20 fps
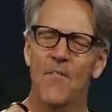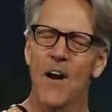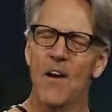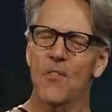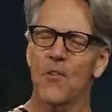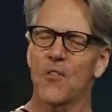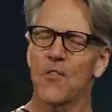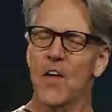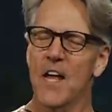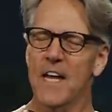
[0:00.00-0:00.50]

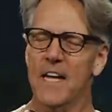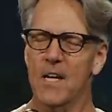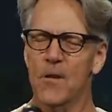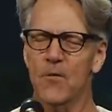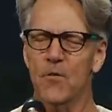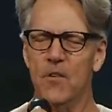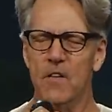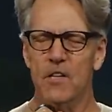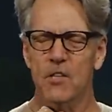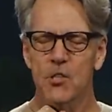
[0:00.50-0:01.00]
Father, thank
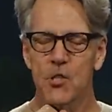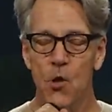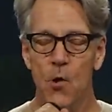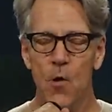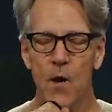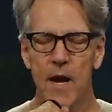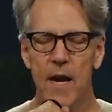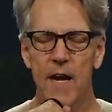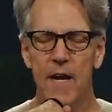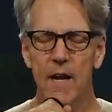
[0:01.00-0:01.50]
you for the
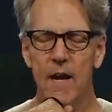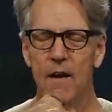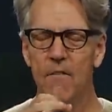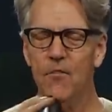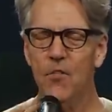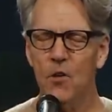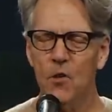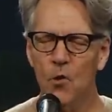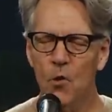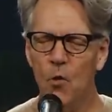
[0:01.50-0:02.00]
joy
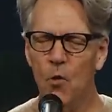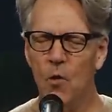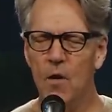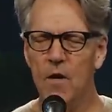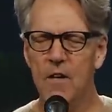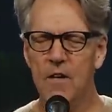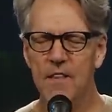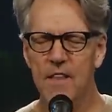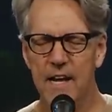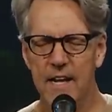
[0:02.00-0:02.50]
of the
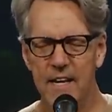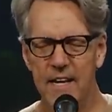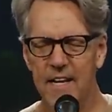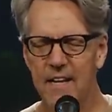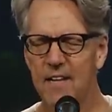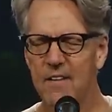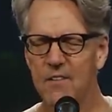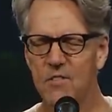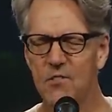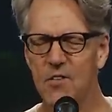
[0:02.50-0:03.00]
Lord that
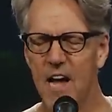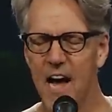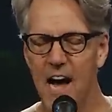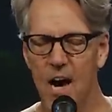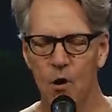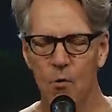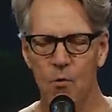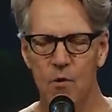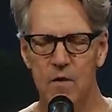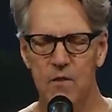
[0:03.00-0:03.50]
is
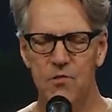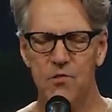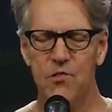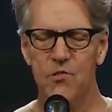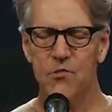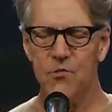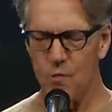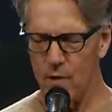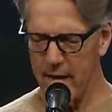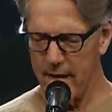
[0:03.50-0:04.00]
our
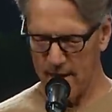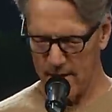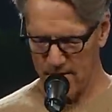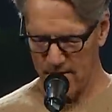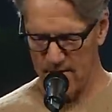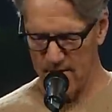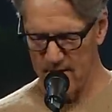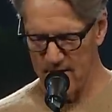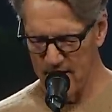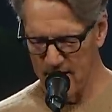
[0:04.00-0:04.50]

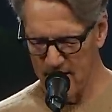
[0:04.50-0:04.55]
strength.